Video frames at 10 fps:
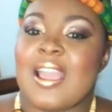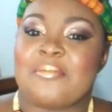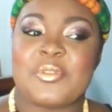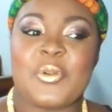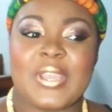
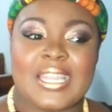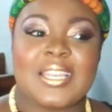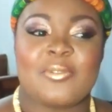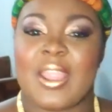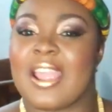I'm
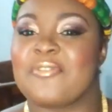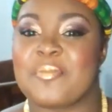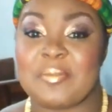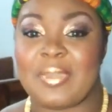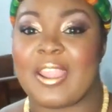doing Where Have You
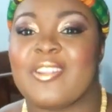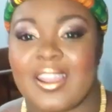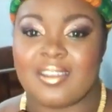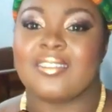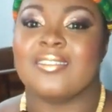Been by
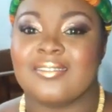Rihanna.